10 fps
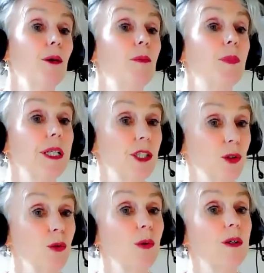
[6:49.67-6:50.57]
but it's
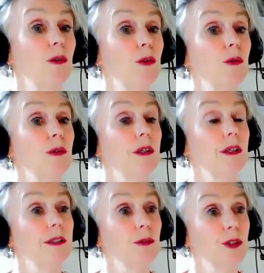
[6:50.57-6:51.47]
all all
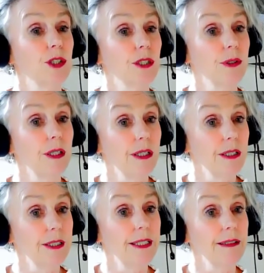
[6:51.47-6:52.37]
also a
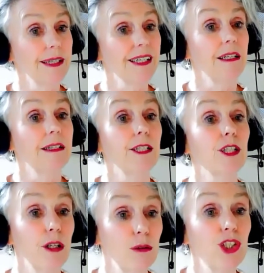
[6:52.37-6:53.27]
learning, like a learning
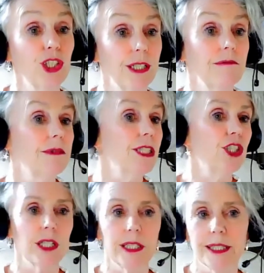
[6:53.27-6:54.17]
coaching
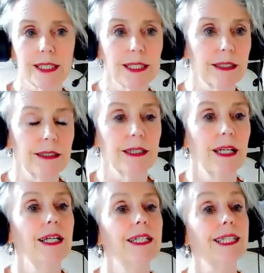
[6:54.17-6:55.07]
digital assistant
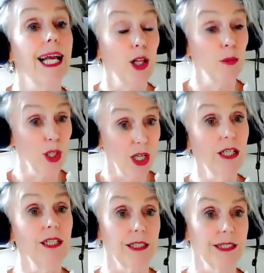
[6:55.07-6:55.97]
to help
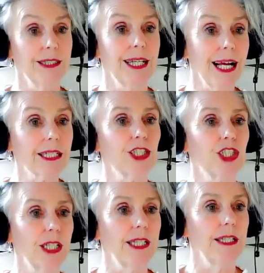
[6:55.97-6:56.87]
learners
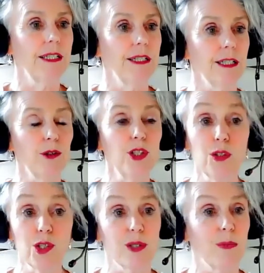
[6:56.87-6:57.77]
actually, you know,
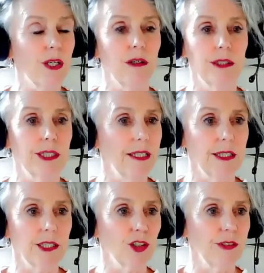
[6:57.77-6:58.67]
use some of the content
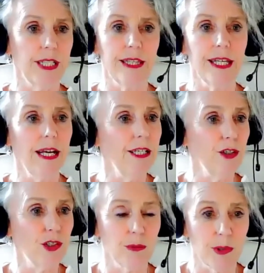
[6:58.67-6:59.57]
that's already there,
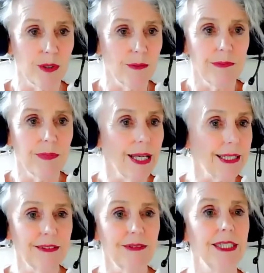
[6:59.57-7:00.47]
use some of the, the
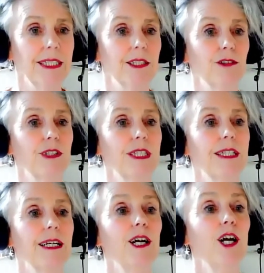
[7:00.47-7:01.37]
activities that are already
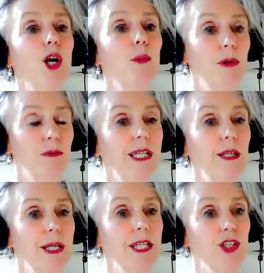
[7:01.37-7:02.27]
there, but really
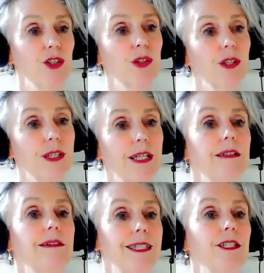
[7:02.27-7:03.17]
make sure that
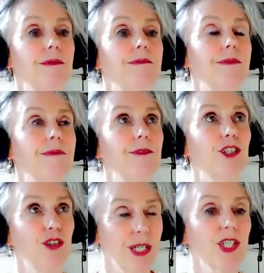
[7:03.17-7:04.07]
they're, they're
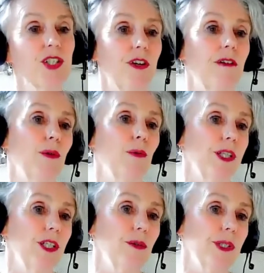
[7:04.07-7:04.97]
transferring what they
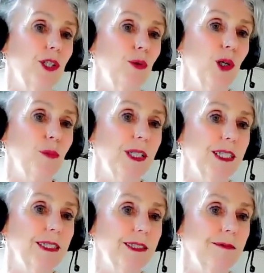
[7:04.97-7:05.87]
do into the
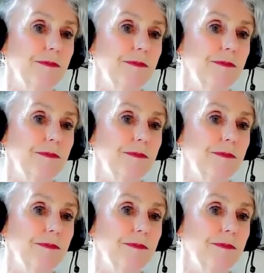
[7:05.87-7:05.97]
workplace.